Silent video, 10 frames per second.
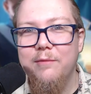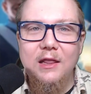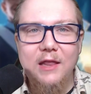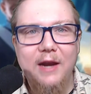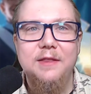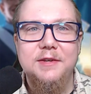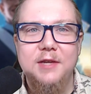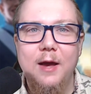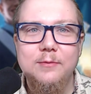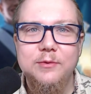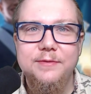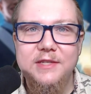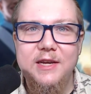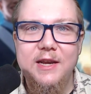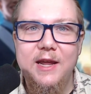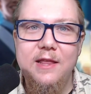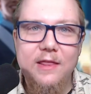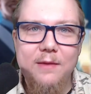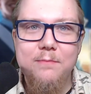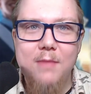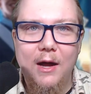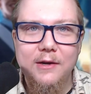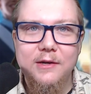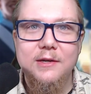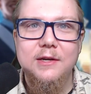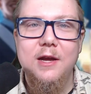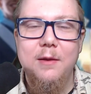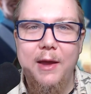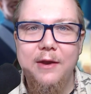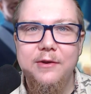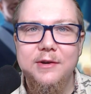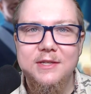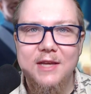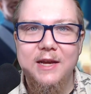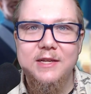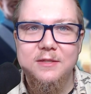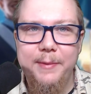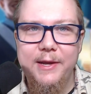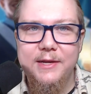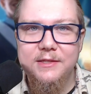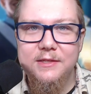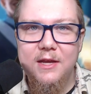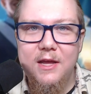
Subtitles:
A lot of the times we've seen in the modern commander design space,